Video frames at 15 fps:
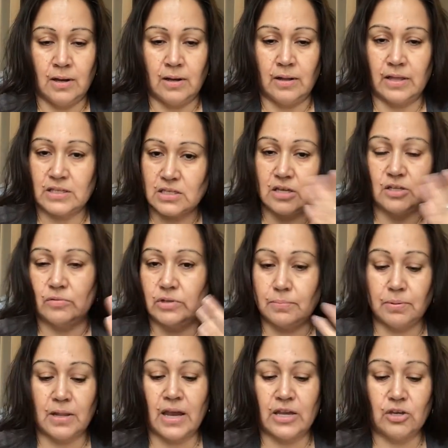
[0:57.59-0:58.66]
That's how you would
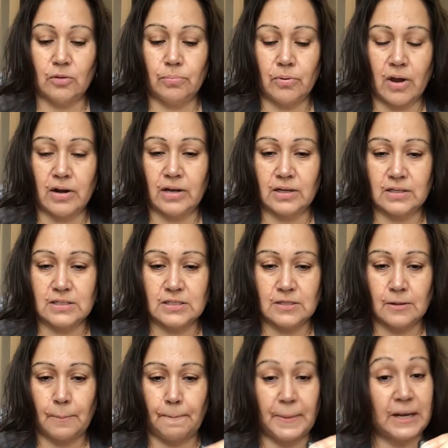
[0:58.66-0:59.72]
apply your products.
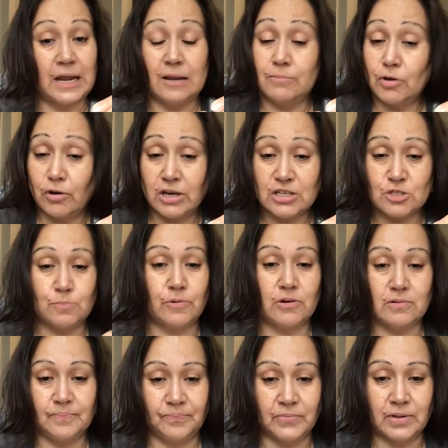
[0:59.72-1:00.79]
And I am no
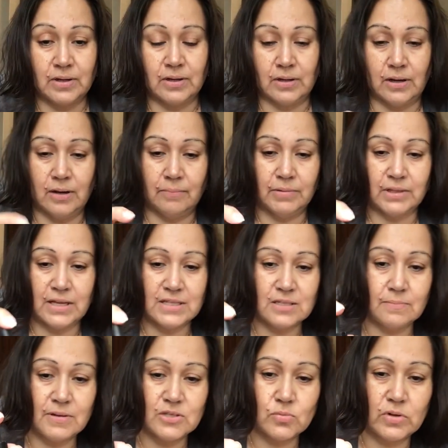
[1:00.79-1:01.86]
expert, but that is the
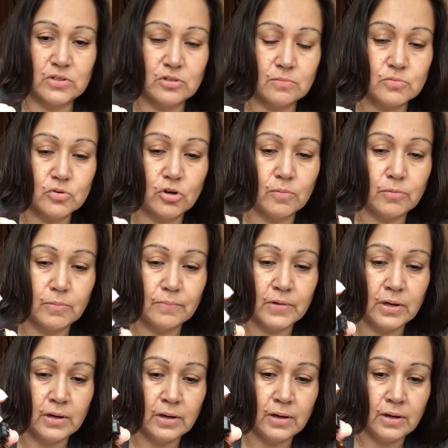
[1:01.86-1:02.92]
best way to absorb them
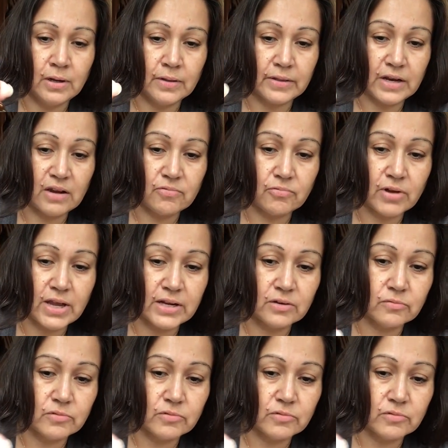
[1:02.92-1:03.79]
that I've read and